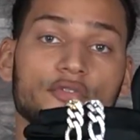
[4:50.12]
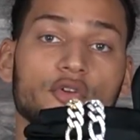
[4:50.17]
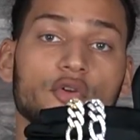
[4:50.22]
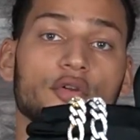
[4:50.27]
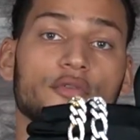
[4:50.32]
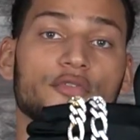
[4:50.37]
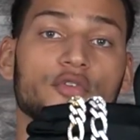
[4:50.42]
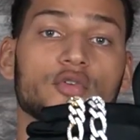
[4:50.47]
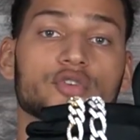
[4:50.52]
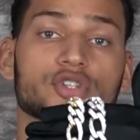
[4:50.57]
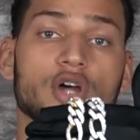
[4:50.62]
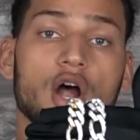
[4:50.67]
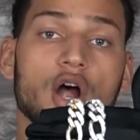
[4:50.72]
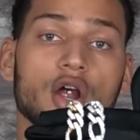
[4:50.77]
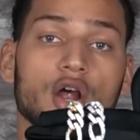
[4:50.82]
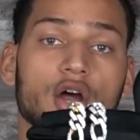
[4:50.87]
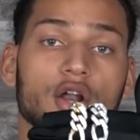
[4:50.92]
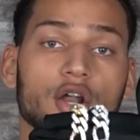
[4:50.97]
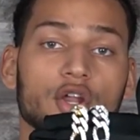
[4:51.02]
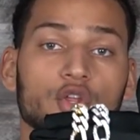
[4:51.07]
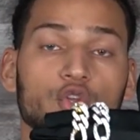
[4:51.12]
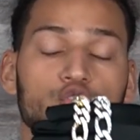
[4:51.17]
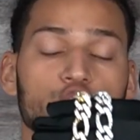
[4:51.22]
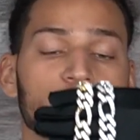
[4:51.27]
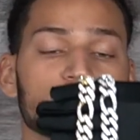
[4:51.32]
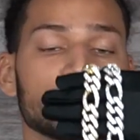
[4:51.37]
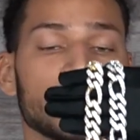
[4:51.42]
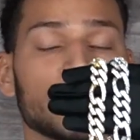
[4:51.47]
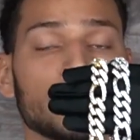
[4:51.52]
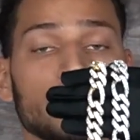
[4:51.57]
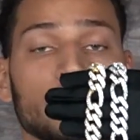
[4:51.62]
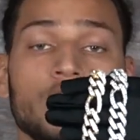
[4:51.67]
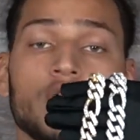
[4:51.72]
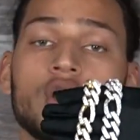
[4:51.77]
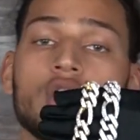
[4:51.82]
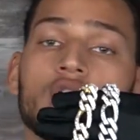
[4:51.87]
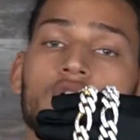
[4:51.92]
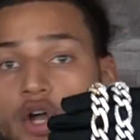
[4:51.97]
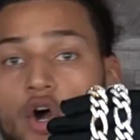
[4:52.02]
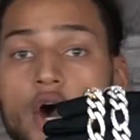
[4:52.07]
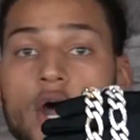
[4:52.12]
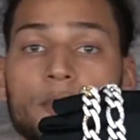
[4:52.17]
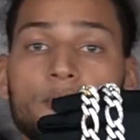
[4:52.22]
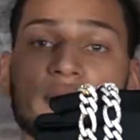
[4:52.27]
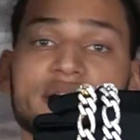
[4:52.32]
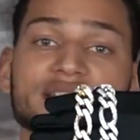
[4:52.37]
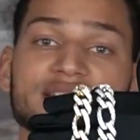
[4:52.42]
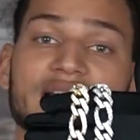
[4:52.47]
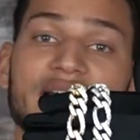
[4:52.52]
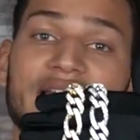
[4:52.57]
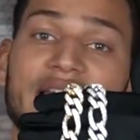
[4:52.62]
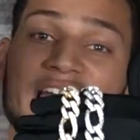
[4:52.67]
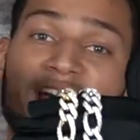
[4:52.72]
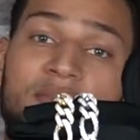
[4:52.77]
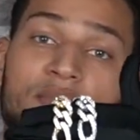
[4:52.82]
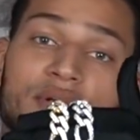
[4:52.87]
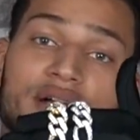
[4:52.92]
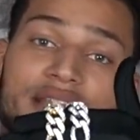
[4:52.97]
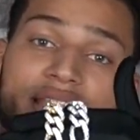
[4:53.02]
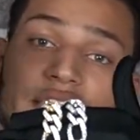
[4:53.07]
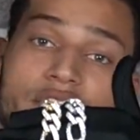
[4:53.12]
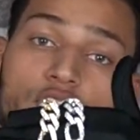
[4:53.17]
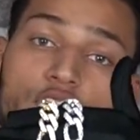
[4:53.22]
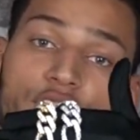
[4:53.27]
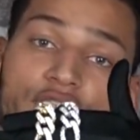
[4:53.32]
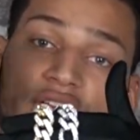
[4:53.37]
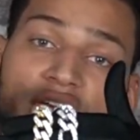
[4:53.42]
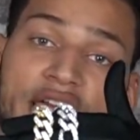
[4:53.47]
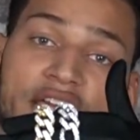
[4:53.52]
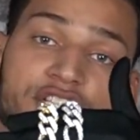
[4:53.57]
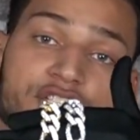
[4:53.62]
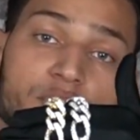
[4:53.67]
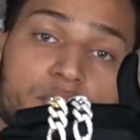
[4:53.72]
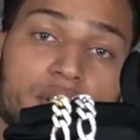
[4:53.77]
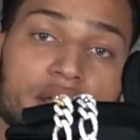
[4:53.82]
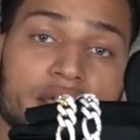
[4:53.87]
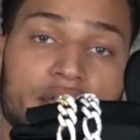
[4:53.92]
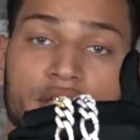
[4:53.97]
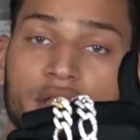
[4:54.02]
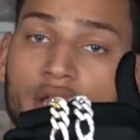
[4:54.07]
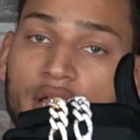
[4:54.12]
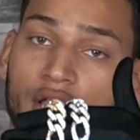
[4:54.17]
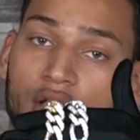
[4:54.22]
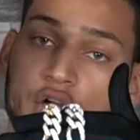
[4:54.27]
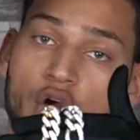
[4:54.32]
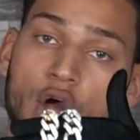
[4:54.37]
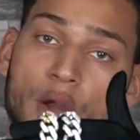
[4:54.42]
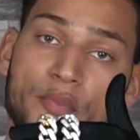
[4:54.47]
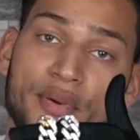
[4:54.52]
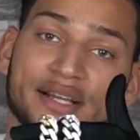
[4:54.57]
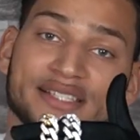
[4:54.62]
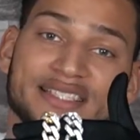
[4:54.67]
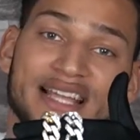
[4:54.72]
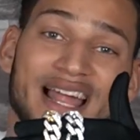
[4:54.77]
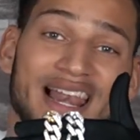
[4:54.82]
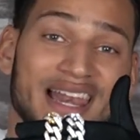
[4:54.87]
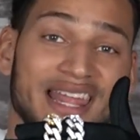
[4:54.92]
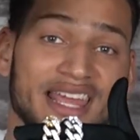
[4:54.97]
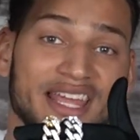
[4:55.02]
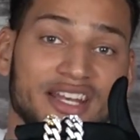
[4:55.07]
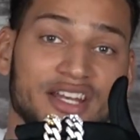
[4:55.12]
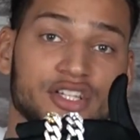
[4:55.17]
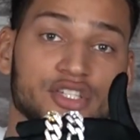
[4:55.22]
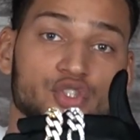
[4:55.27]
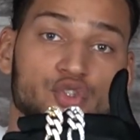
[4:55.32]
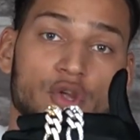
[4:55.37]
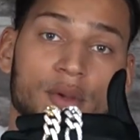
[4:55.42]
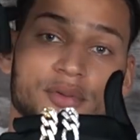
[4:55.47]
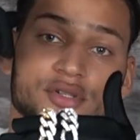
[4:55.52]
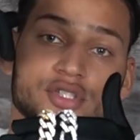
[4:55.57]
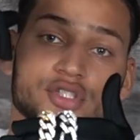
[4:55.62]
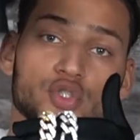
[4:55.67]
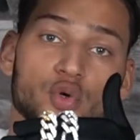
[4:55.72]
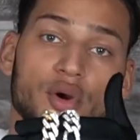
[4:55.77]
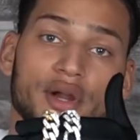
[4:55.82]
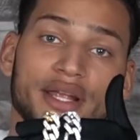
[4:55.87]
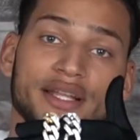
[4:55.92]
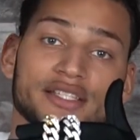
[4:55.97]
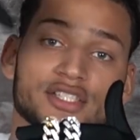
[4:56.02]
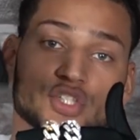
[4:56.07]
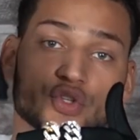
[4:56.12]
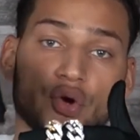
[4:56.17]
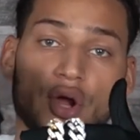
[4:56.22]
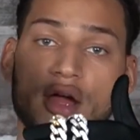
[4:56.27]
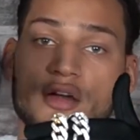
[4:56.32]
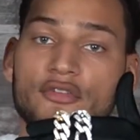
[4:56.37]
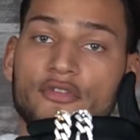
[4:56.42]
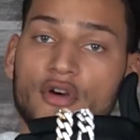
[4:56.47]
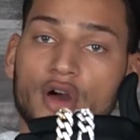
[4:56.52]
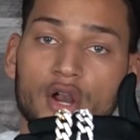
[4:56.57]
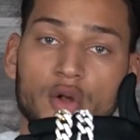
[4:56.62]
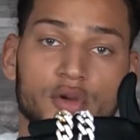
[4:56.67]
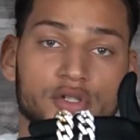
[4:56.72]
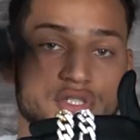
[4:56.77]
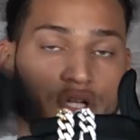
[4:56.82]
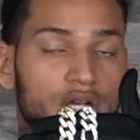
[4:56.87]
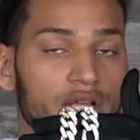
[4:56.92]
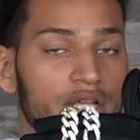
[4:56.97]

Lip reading: of the reviews are on our YouTube channel. Go ahead, press that like button, that notification button. Go ahead, press that link in the description to our Instagram. Follow us on